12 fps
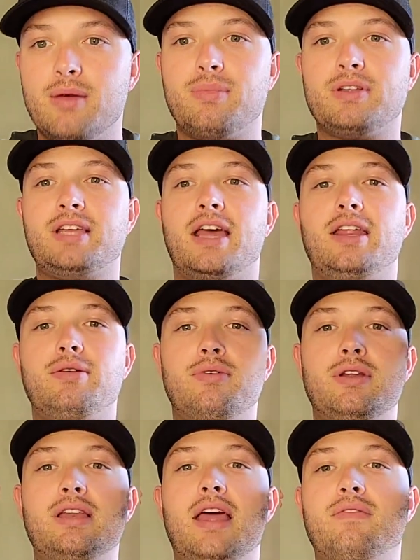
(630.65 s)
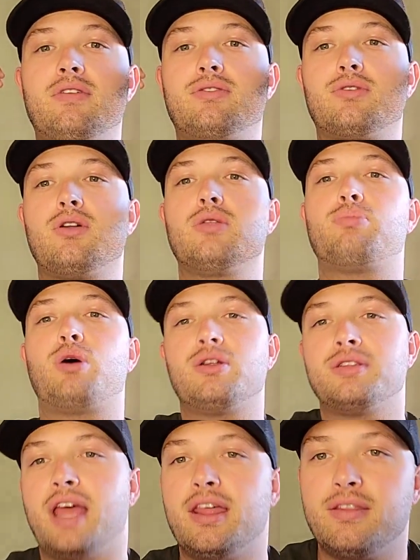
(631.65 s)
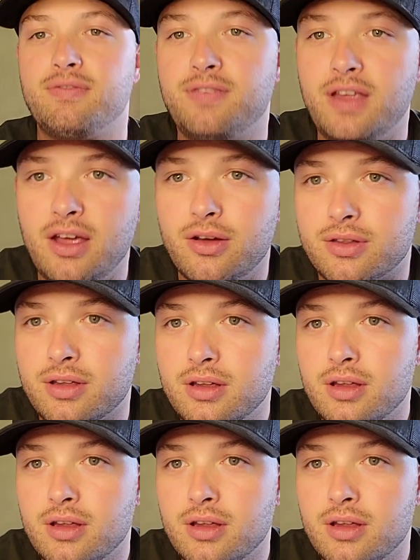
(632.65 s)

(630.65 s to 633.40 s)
But Teddy would never throw the ball down the field.